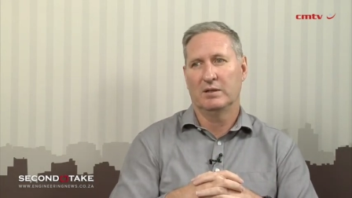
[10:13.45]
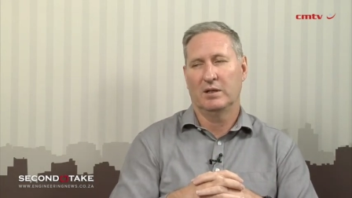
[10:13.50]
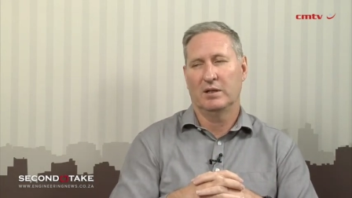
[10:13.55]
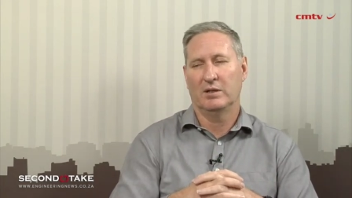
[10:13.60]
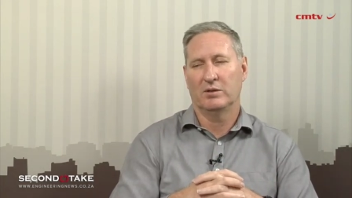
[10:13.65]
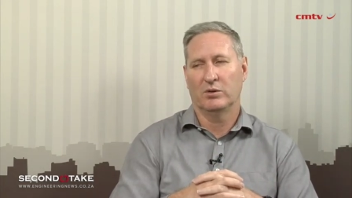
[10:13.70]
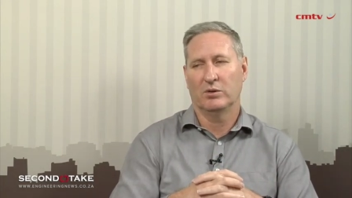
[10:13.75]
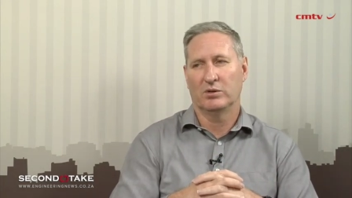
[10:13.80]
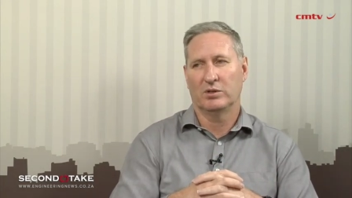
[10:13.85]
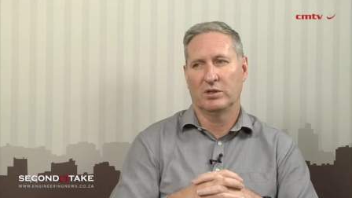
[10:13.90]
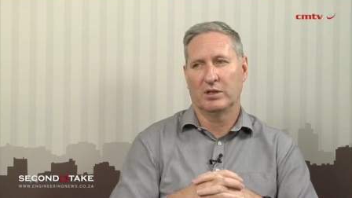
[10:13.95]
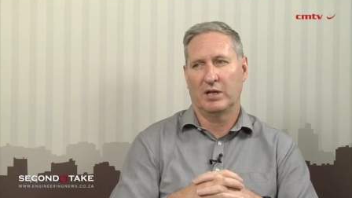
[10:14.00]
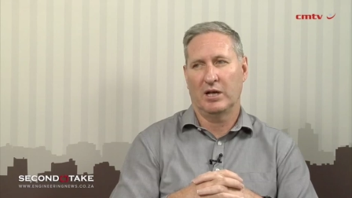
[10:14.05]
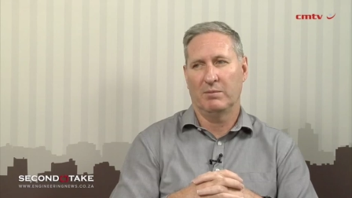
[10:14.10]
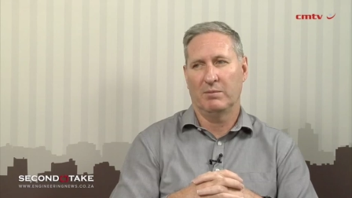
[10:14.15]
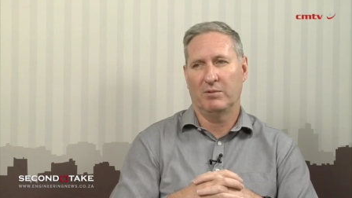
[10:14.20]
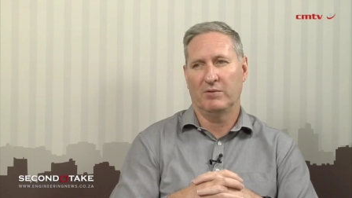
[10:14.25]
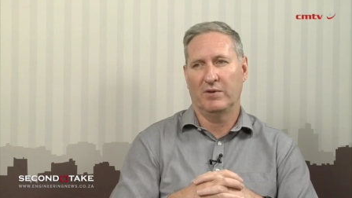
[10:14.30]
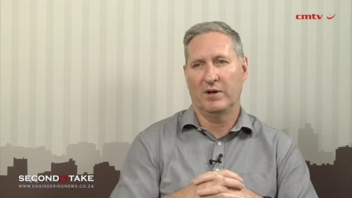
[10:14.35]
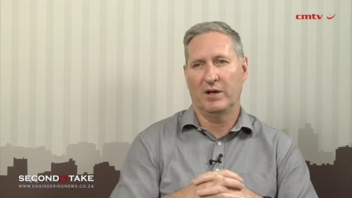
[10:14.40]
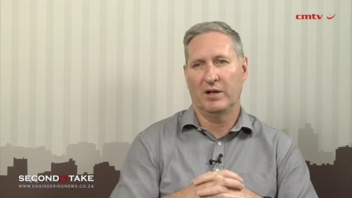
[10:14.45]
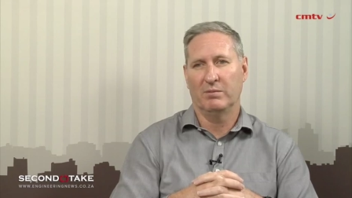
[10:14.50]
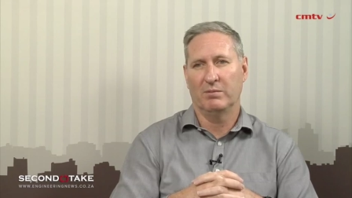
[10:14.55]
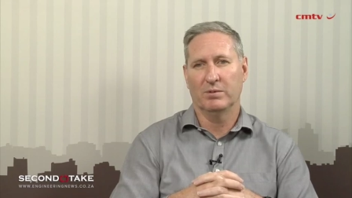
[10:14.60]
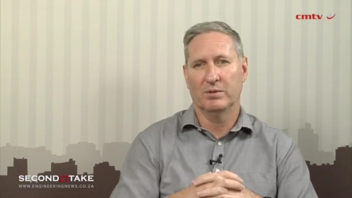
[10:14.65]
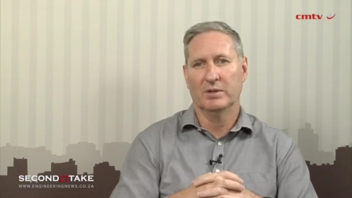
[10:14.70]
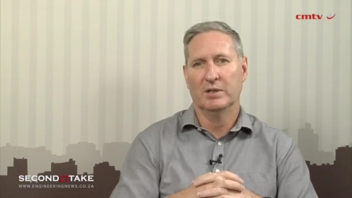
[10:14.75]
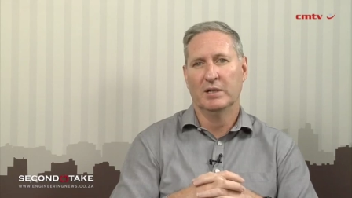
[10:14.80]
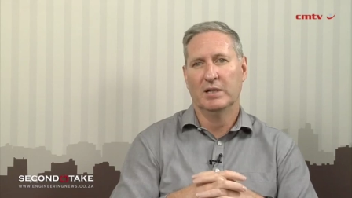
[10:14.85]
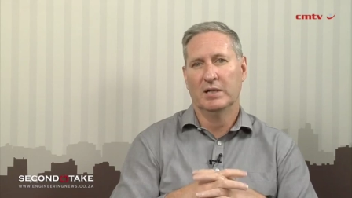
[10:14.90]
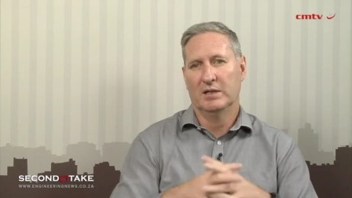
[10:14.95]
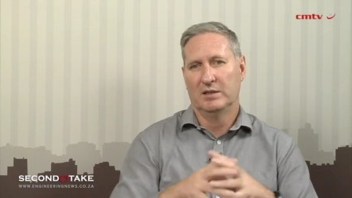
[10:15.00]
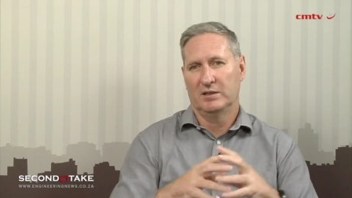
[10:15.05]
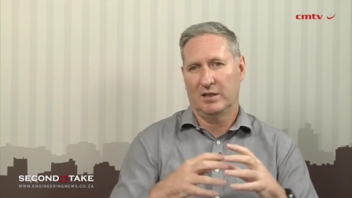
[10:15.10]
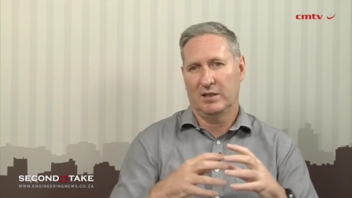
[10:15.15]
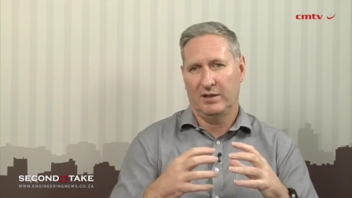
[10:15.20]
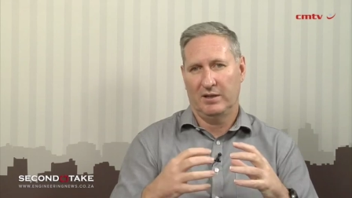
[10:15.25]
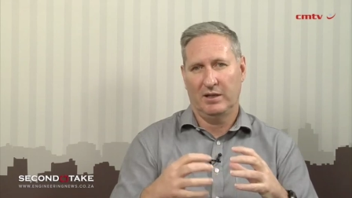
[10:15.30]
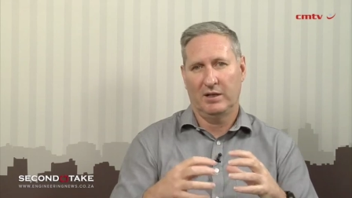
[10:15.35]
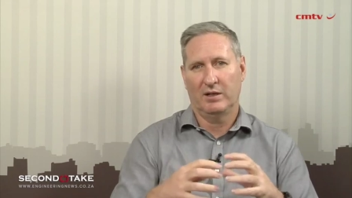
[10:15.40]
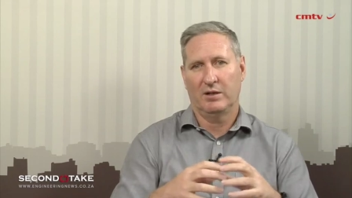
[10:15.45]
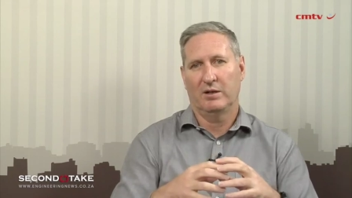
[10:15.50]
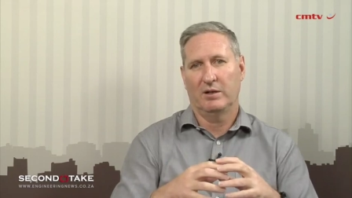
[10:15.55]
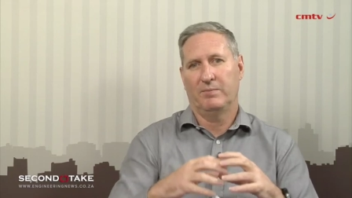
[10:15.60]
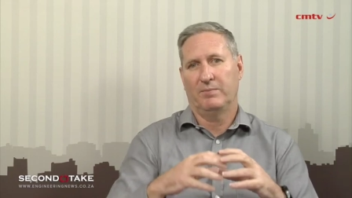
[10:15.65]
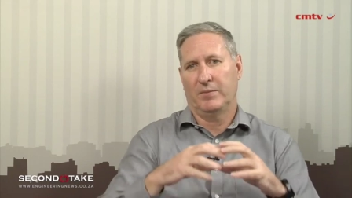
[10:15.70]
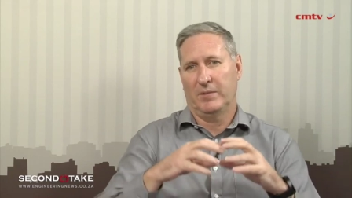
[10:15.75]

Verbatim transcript: that has also come available. So I think